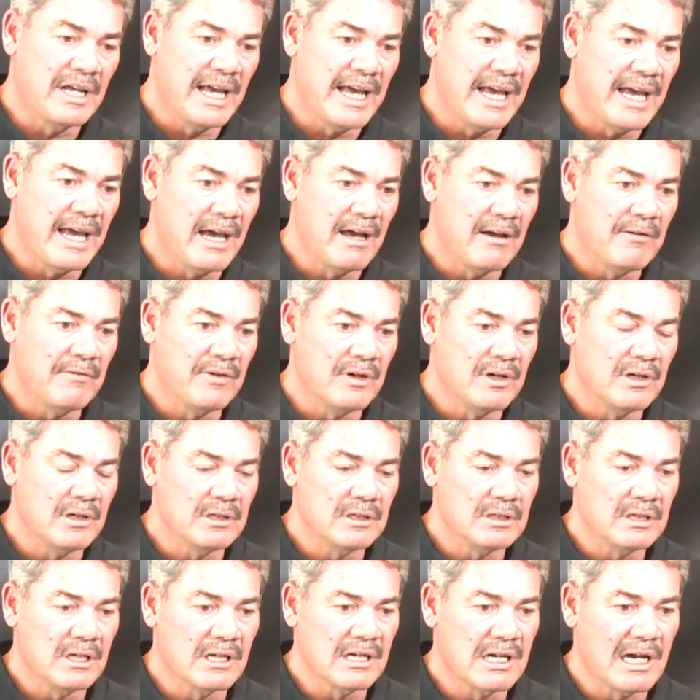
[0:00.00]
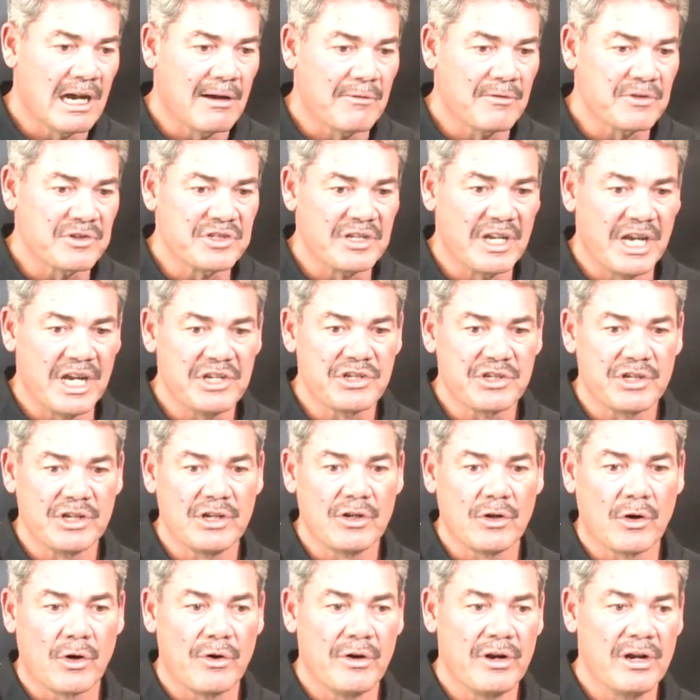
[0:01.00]
have a
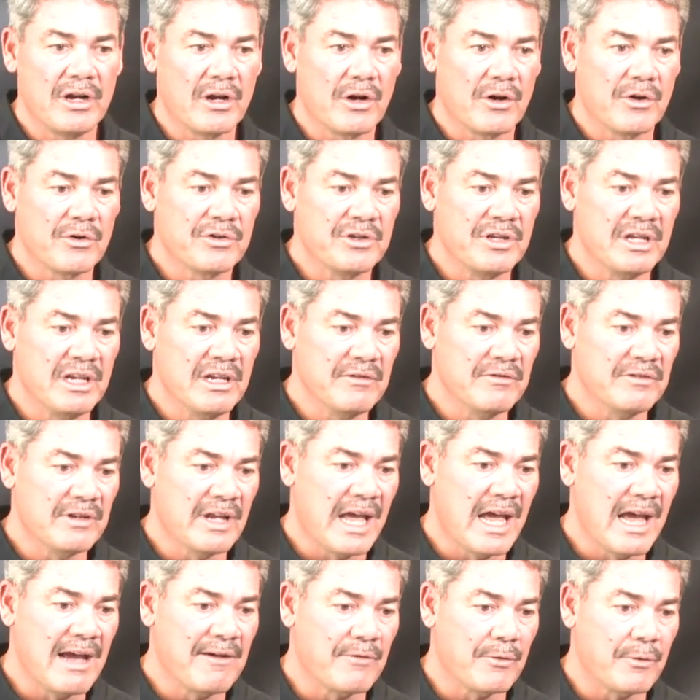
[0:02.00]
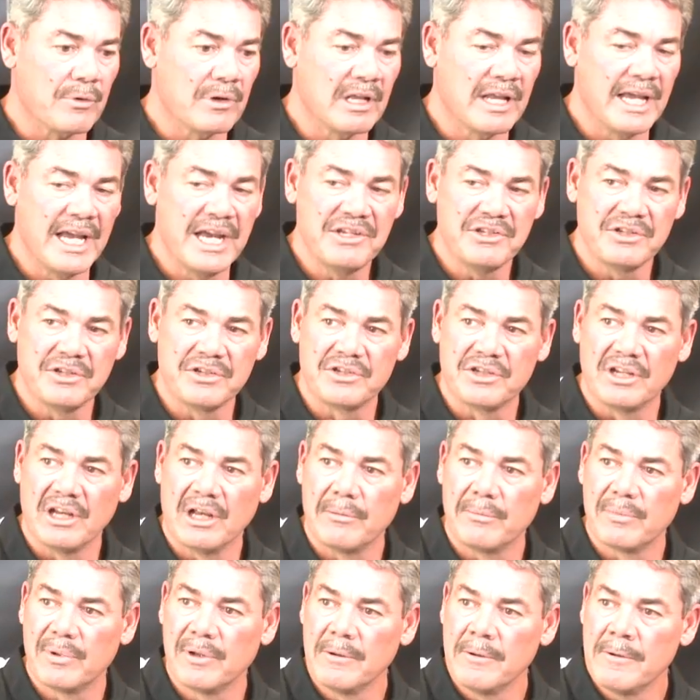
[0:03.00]
conversation or to even to have a
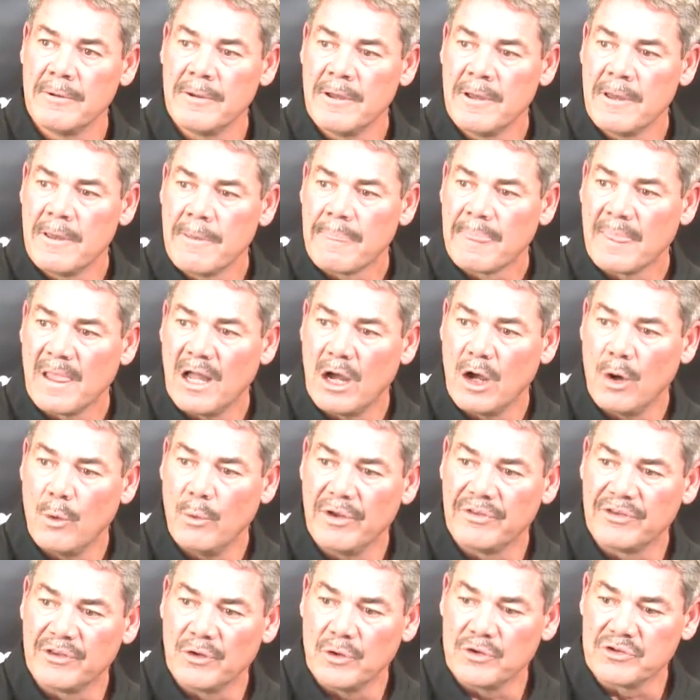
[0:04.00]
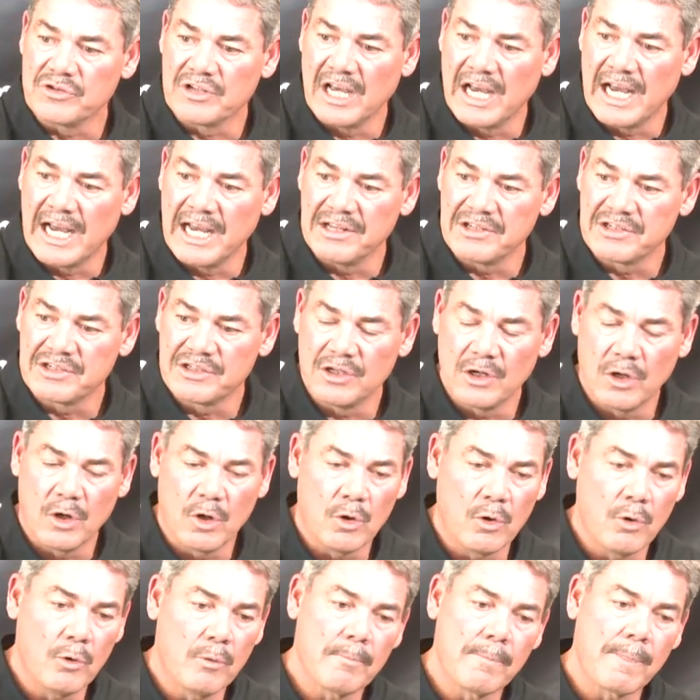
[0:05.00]
relationship with those guys.
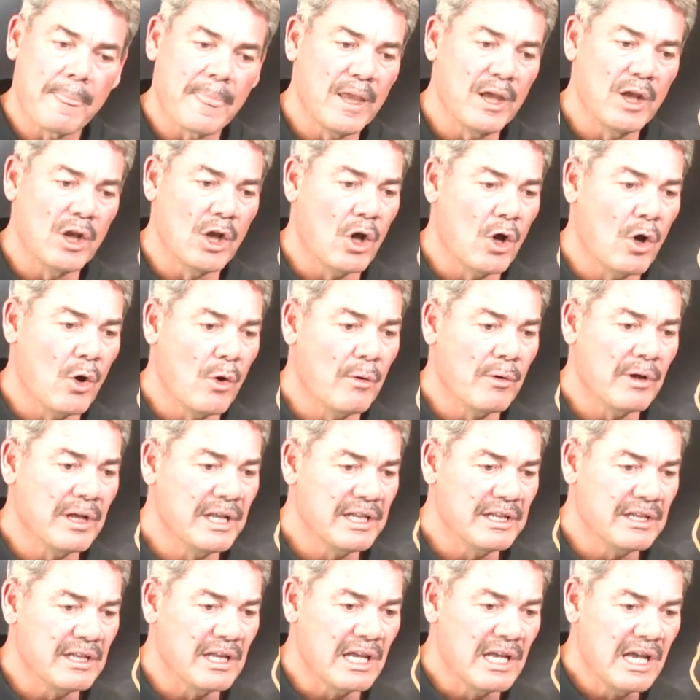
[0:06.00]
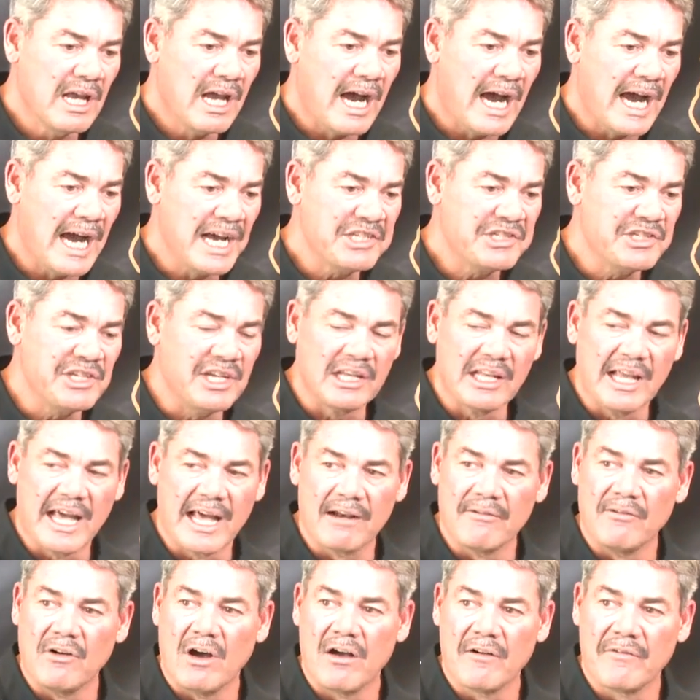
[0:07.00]
So, you know, I see a
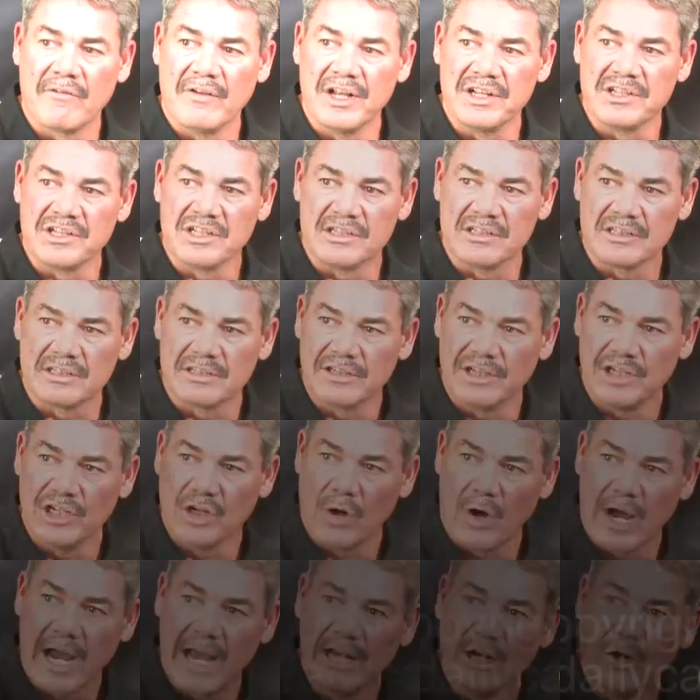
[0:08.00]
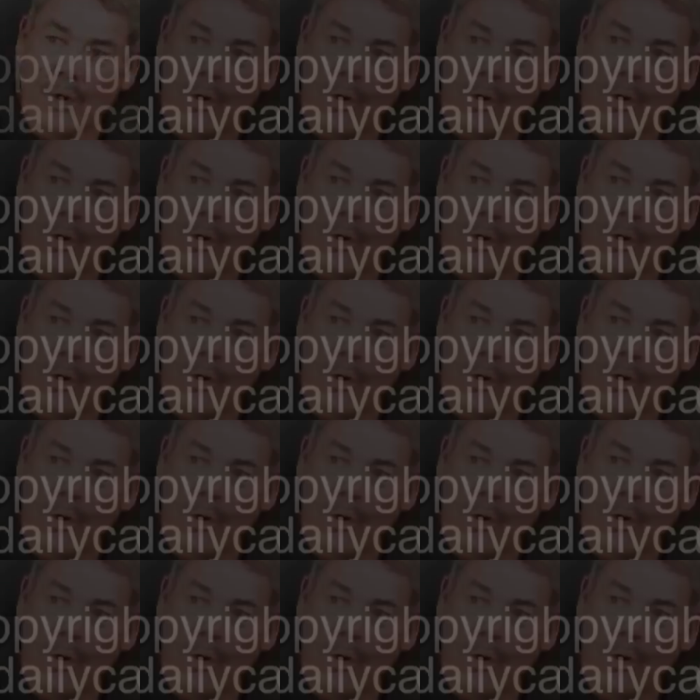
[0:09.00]
lot of offenses. You know, I